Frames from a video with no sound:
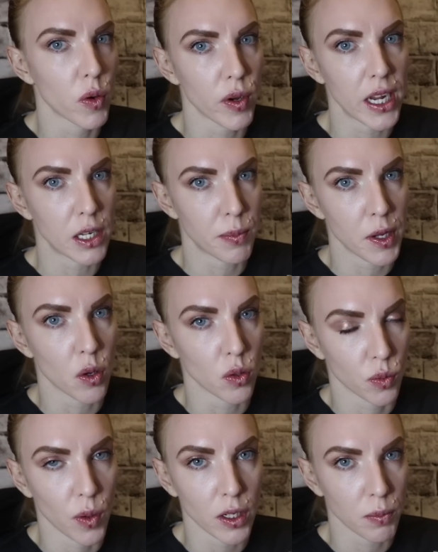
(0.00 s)
will eat
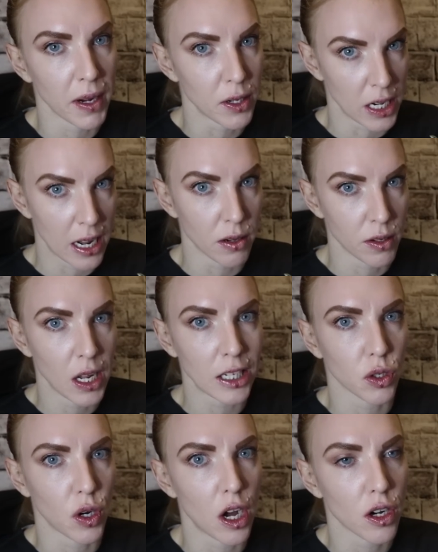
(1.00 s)
beyond what my na
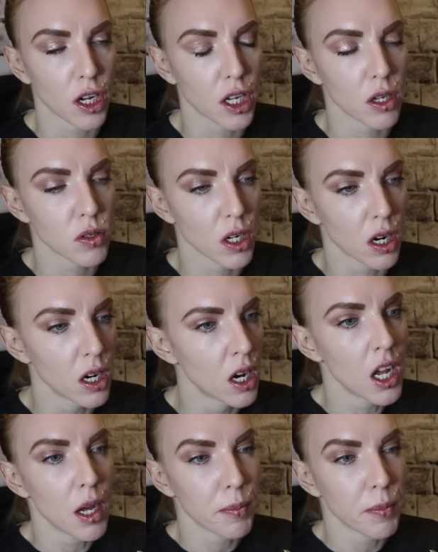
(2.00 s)
natural hunger cues are.